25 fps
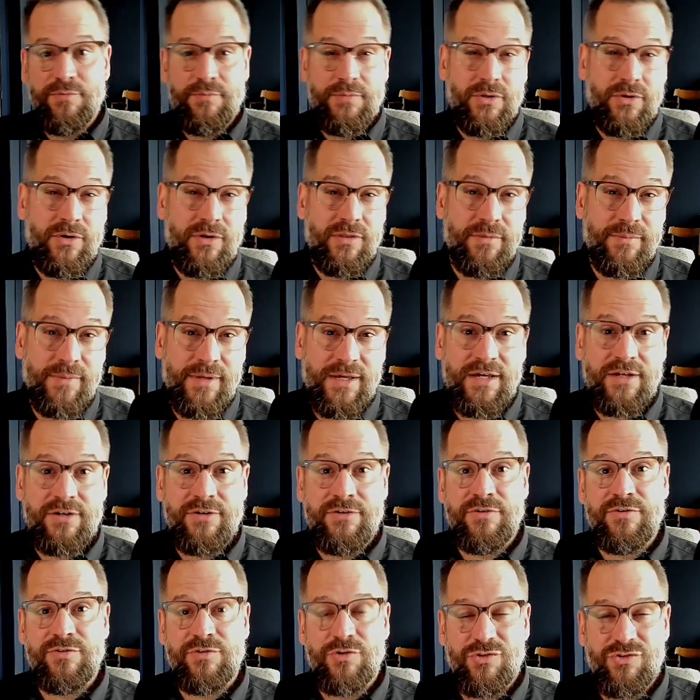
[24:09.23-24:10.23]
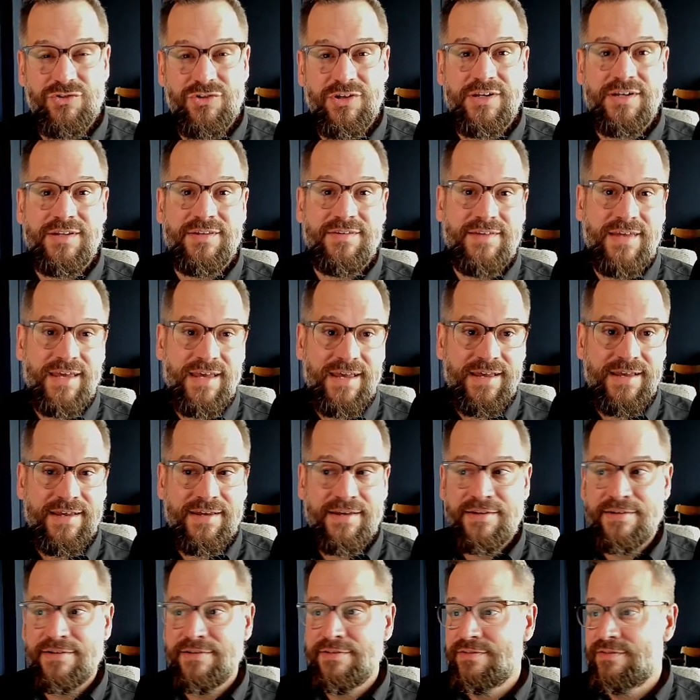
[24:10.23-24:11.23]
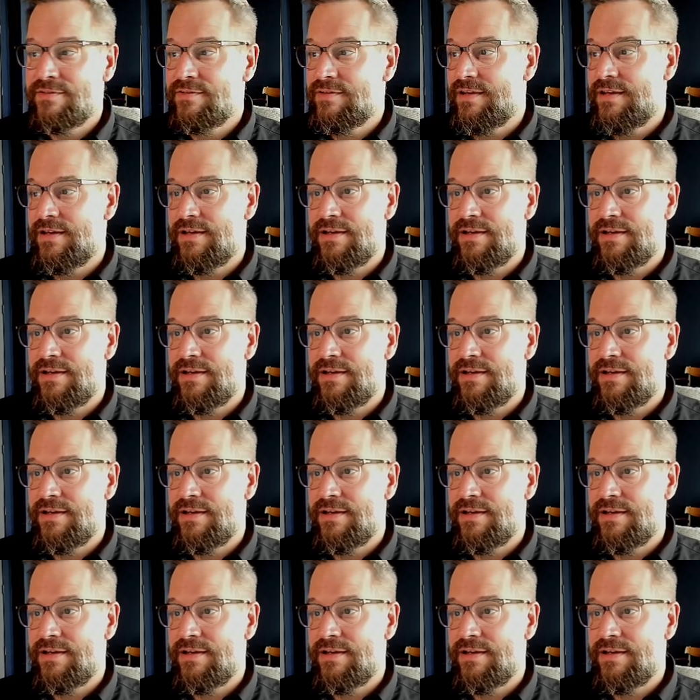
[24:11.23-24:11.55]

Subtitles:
building the model, associating tags,